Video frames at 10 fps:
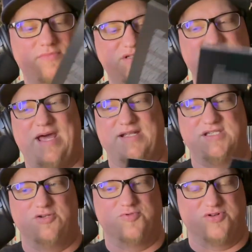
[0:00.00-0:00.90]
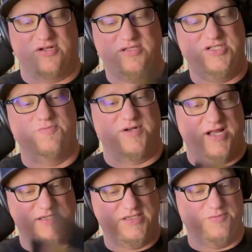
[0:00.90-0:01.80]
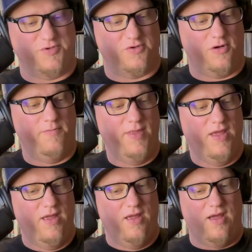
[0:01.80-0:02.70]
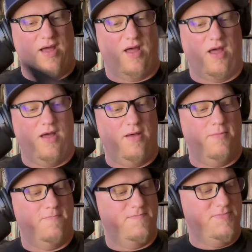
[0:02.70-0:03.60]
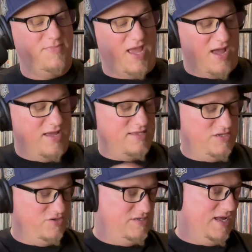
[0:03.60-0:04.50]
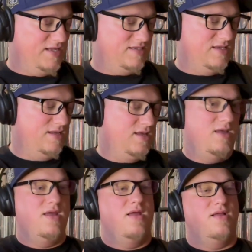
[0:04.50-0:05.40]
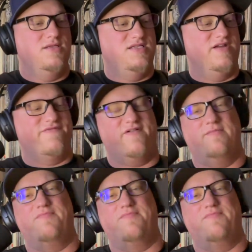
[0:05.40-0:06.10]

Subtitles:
So that is super, super nice, super cool. Yeah, and then you get different